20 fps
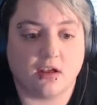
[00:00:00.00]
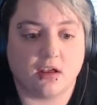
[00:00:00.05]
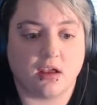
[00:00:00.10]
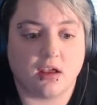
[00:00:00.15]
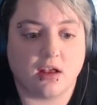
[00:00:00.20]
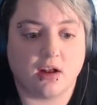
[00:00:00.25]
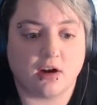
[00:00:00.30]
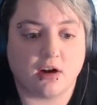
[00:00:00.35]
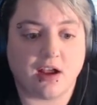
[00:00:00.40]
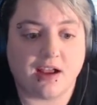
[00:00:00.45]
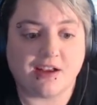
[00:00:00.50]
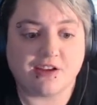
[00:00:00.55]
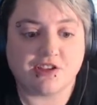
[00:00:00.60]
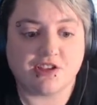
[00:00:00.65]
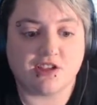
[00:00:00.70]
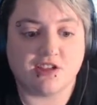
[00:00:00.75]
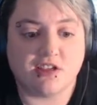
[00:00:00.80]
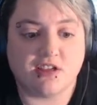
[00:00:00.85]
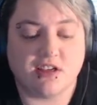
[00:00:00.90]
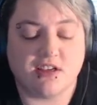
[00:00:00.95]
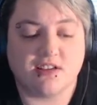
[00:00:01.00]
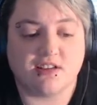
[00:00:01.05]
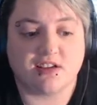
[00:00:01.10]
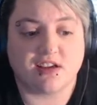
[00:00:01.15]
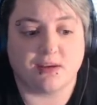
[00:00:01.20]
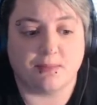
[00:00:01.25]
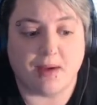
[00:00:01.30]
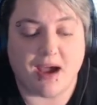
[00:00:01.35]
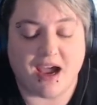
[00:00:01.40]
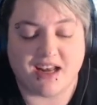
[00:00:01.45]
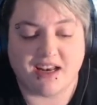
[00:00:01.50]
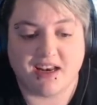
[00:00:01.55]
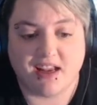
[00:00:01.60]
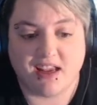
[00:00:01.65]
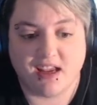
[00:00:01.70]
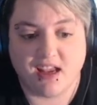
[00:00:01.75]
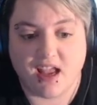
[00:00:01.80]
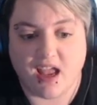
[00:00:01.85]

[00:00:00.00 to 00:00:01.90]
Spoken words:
interaction is a commodity,